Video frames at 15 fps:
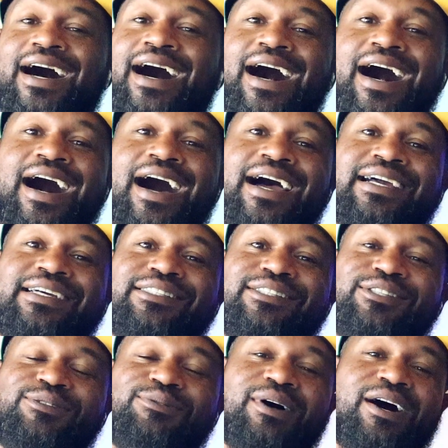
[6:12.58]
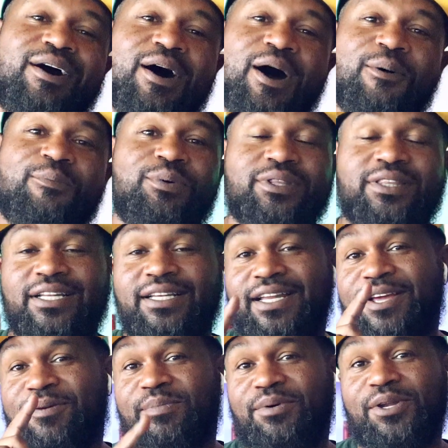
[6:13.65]
I'll put the
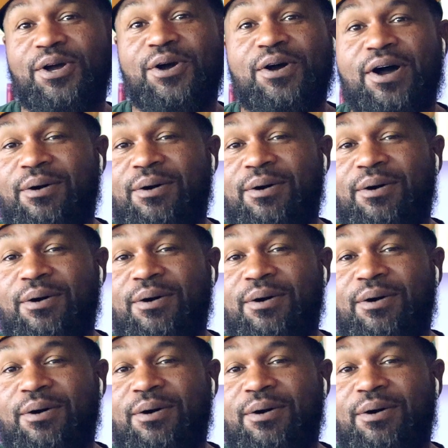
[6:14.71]
link below.